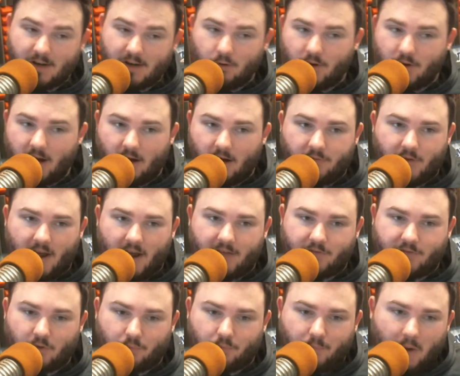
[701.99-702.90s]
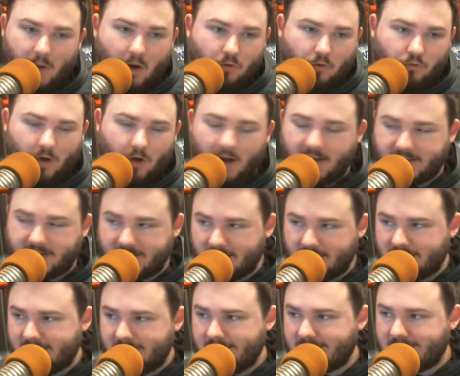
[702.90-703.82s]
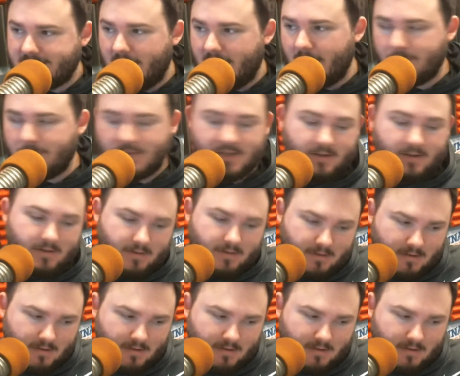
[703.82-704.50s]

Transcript: I don't care if I have to run it 60 times.